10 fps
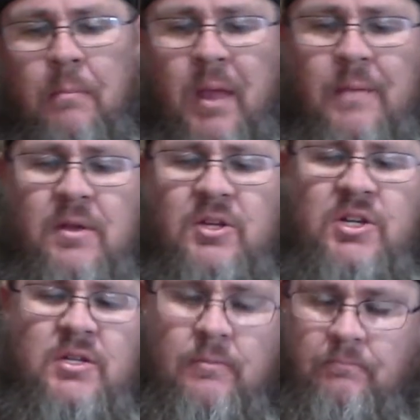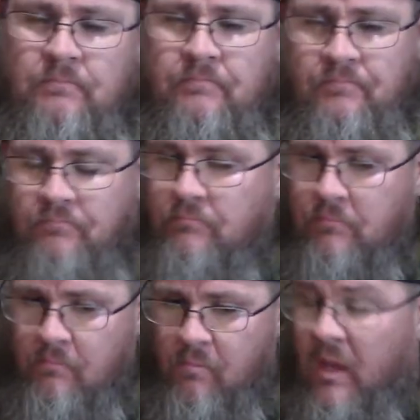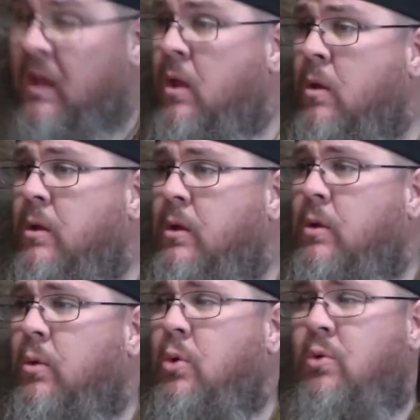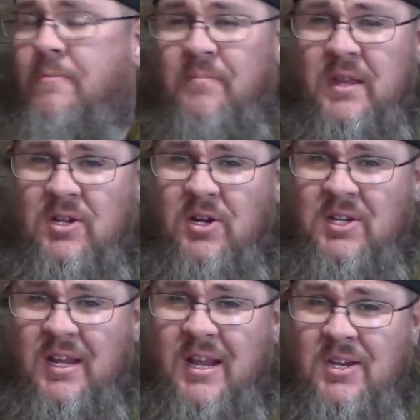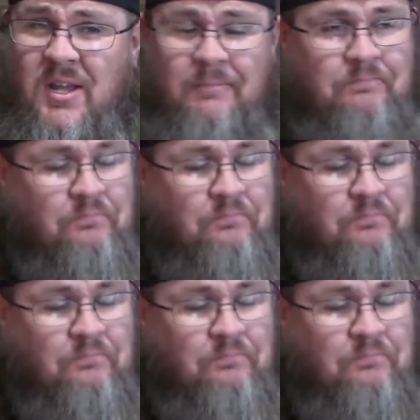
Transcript: Maybe it's just, mm, whew, it starts to get to you.